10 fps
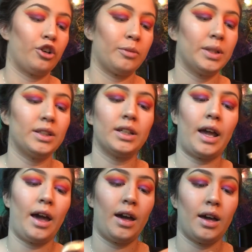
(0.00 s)
Urban
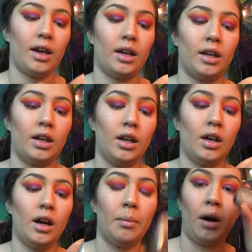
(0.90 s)
Decay
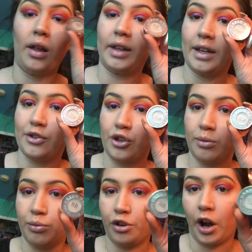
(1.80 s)
Polyester
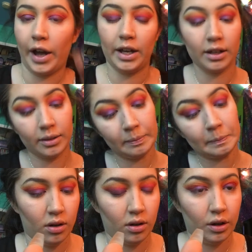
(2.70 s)
Bride,
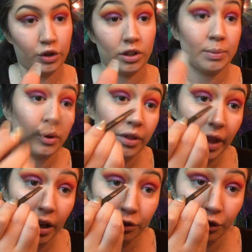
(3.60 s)
and just put
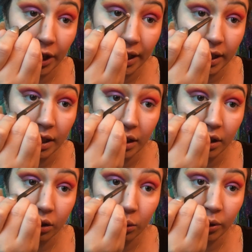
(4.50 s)
that right in the
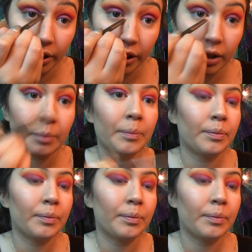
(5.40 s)
corner.